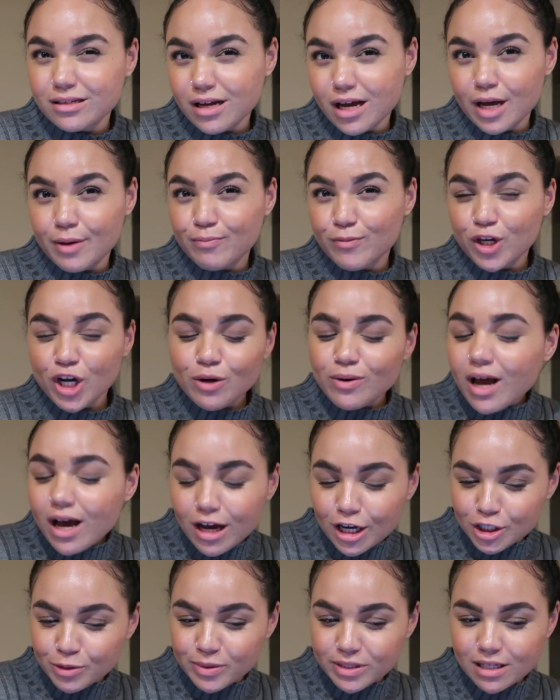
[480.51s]
time, you know, not
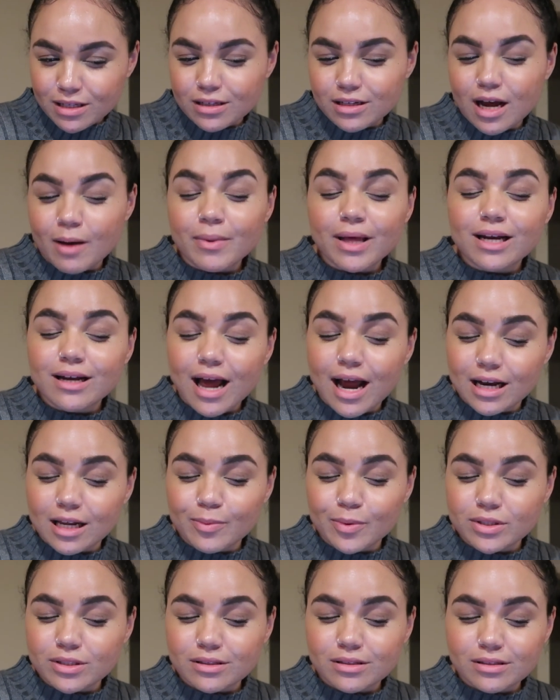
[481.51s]
100% of the time, like
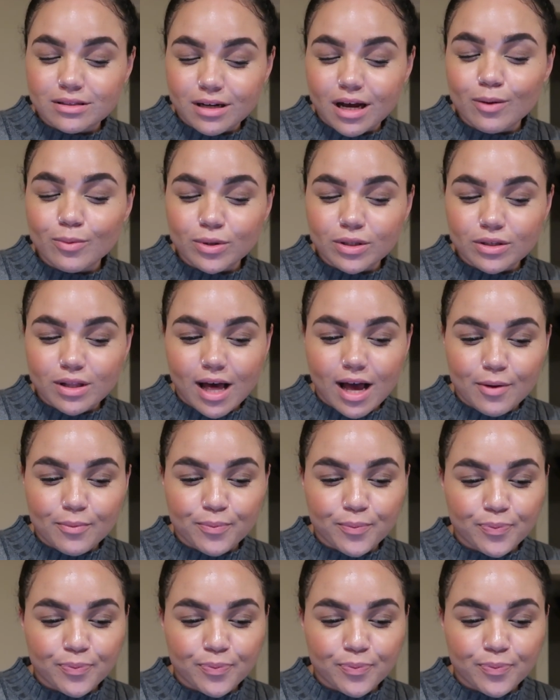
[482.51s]
90% of the time we'll do that.